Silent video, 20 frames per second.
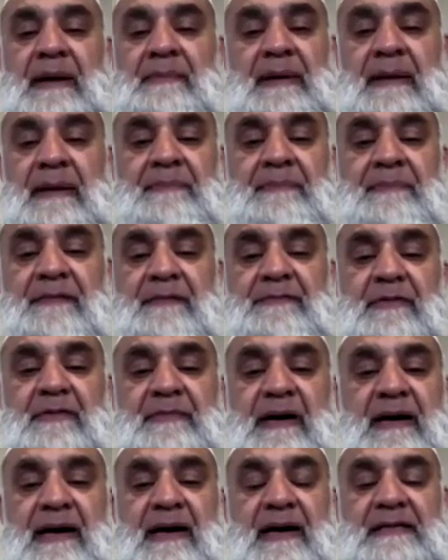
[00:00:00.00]
apart from
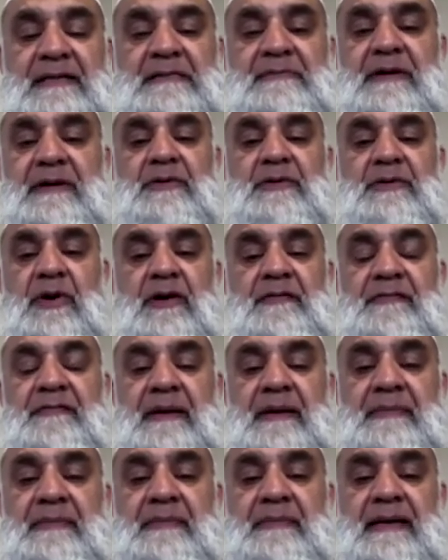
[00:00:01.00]
her husband or her
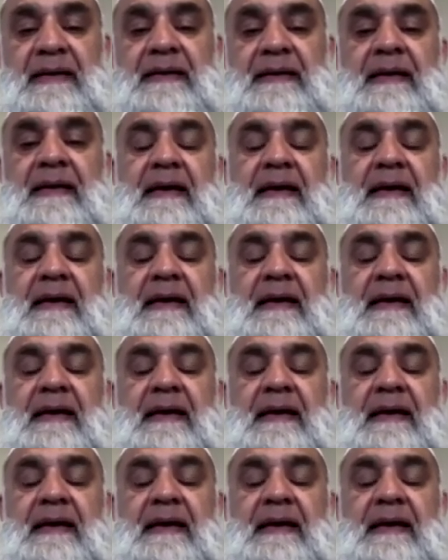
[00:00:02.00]
family.